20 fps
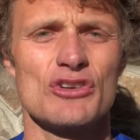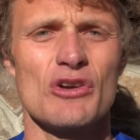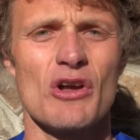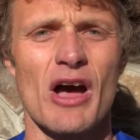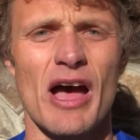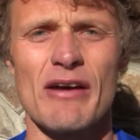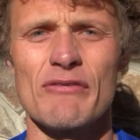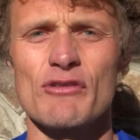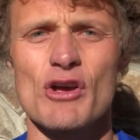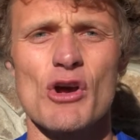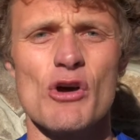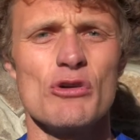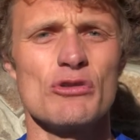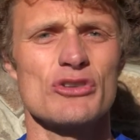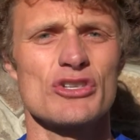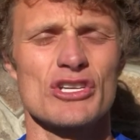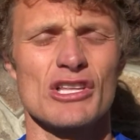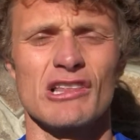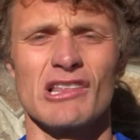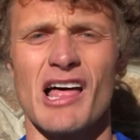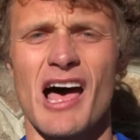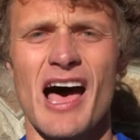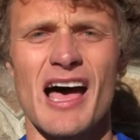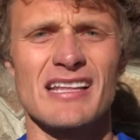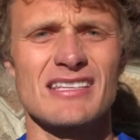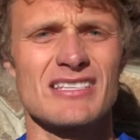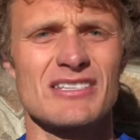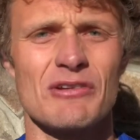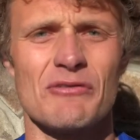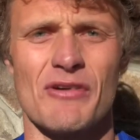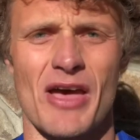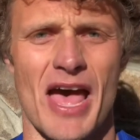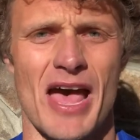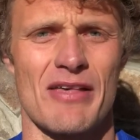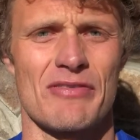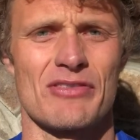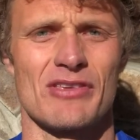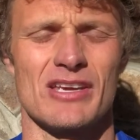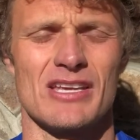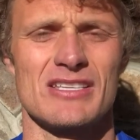I've coached lots of
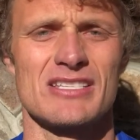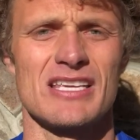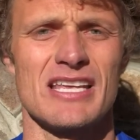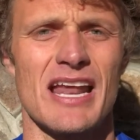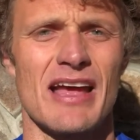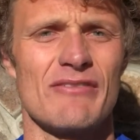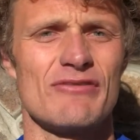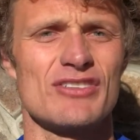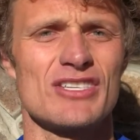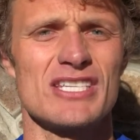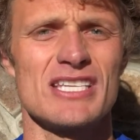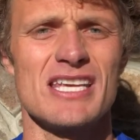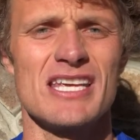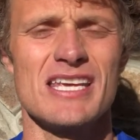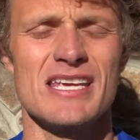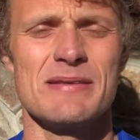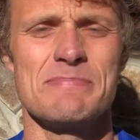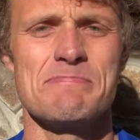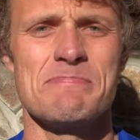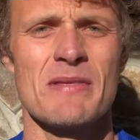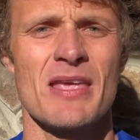athletes, and I've seen